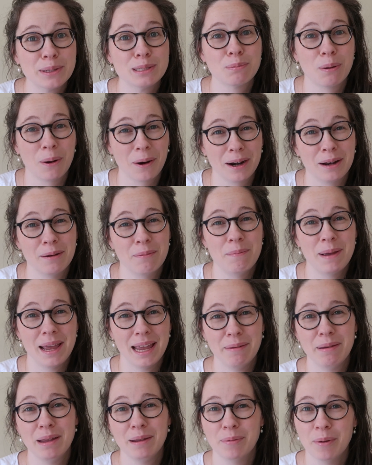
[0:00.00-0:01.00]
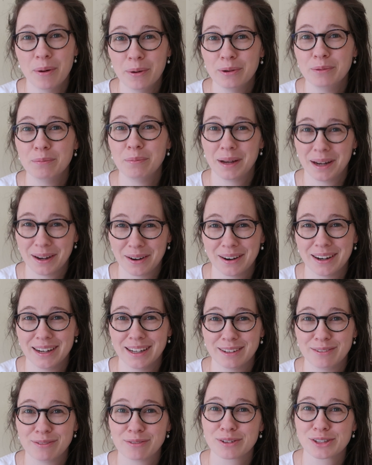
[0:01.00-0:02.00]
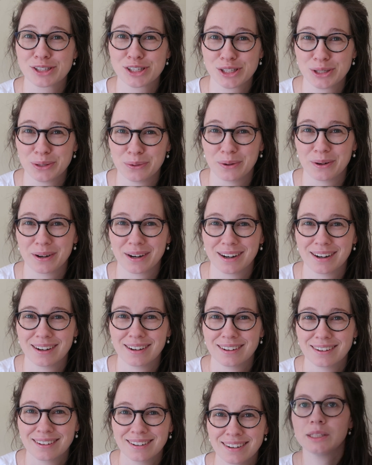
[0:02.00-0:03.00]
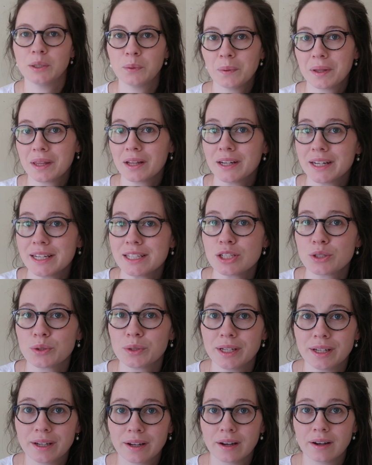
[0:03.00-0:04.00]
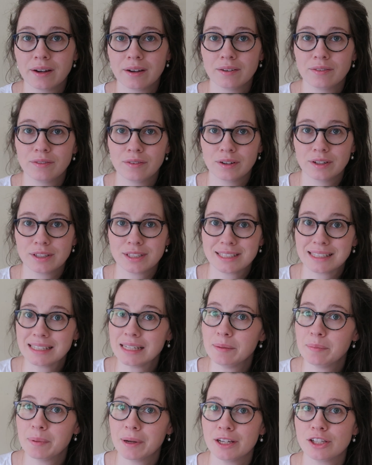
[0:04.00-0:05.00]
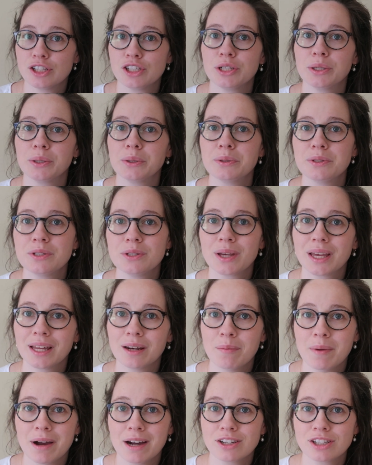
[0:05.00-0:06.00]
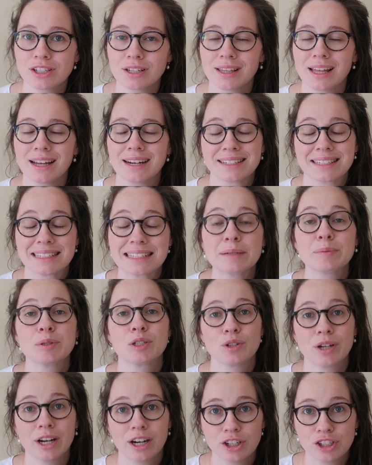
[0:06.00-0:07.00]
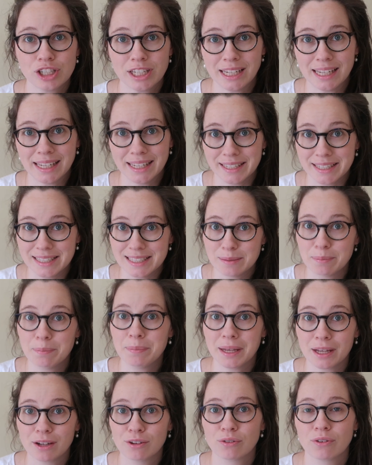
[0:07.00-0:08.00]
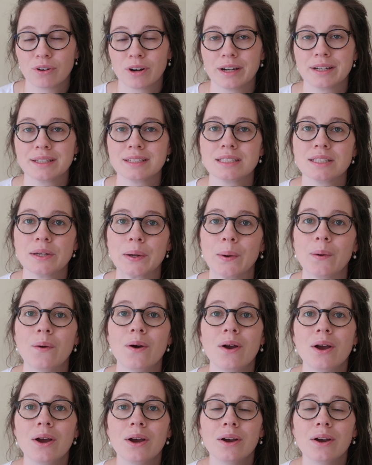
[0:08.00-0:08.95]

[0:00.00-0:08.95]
postpartum baby boom period for sure. So with our history of sleep issues, you can imagine that a sleep strategy is big for us. So